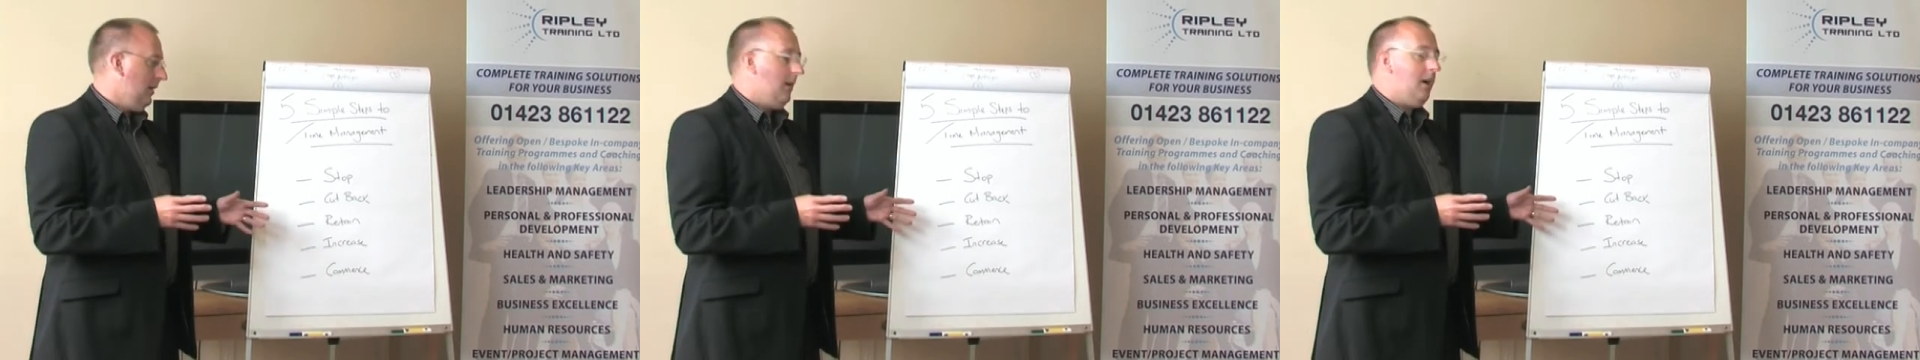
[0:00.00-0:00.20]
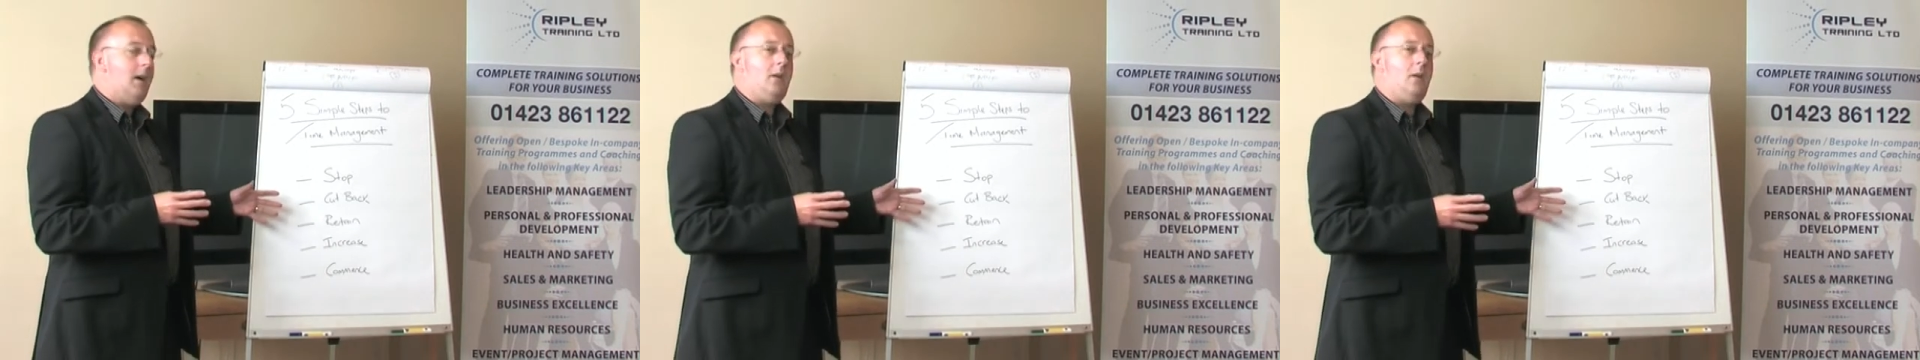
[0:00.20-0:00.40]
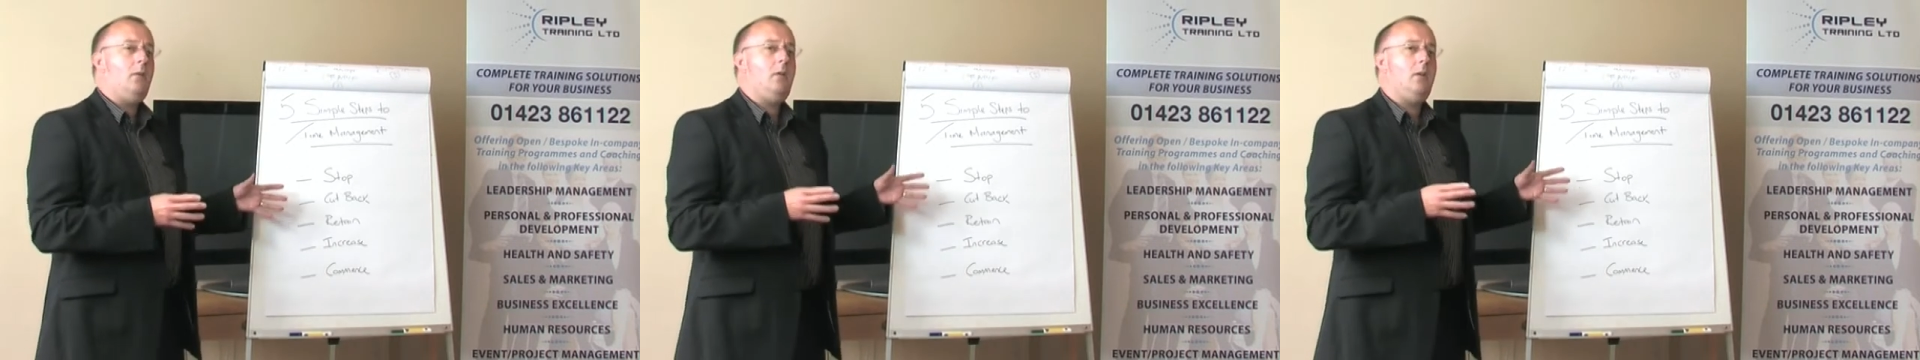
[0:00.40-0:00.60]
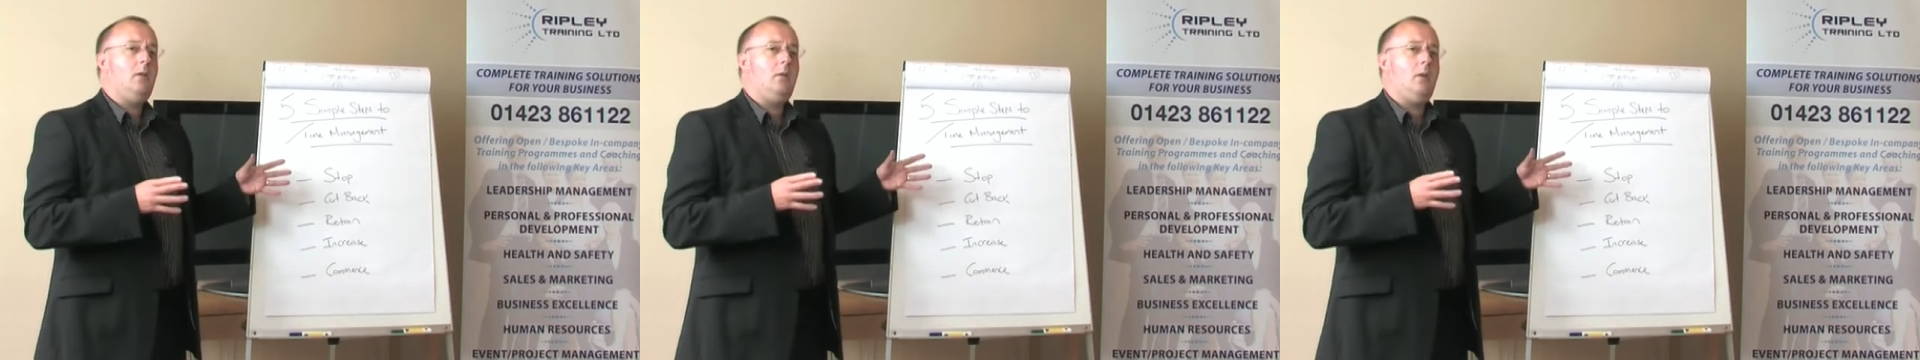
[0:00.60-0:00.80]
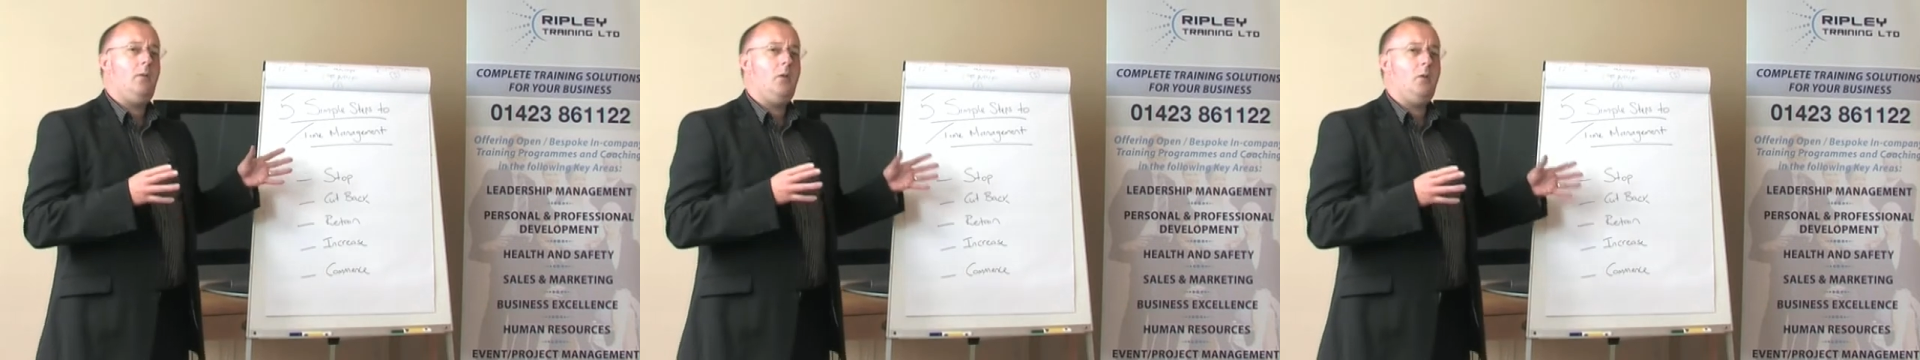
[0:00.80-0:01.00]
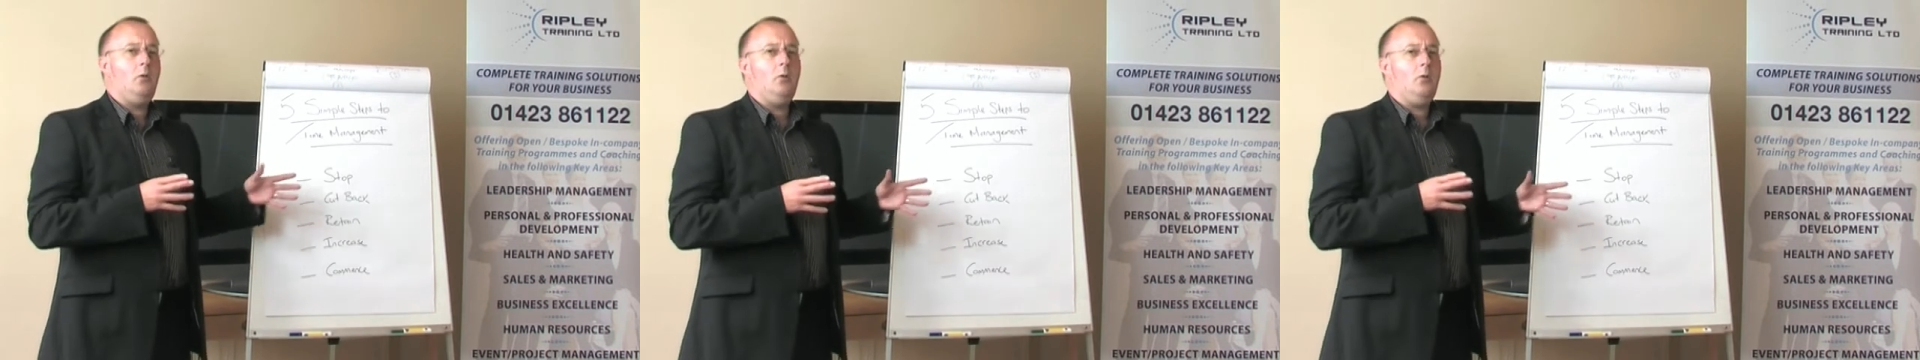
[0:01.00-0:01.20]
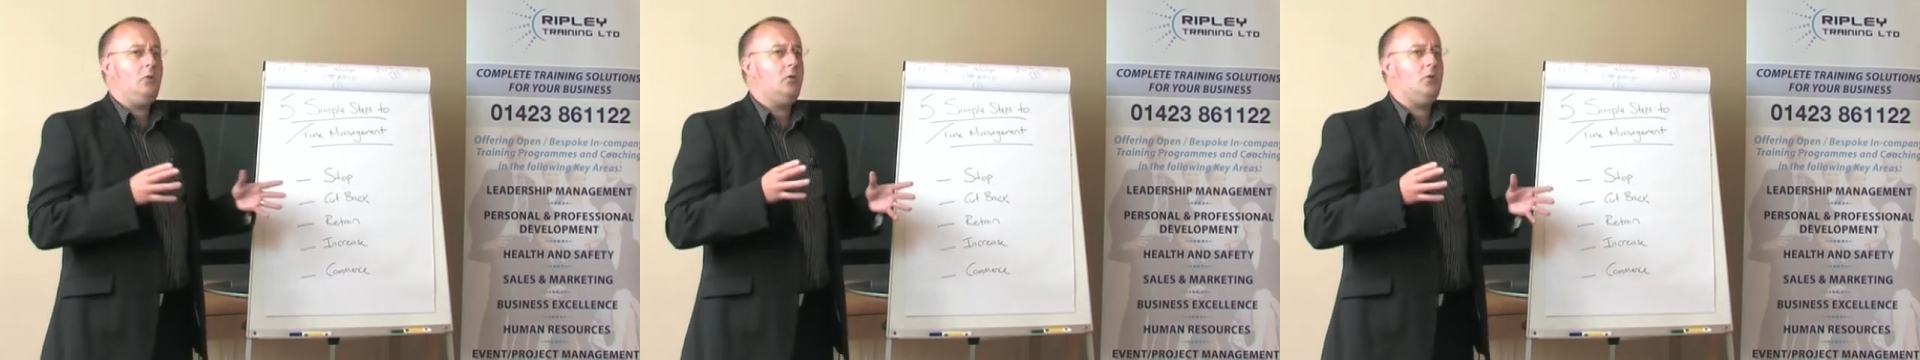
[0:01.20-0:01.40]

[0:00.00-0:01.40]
And if you're not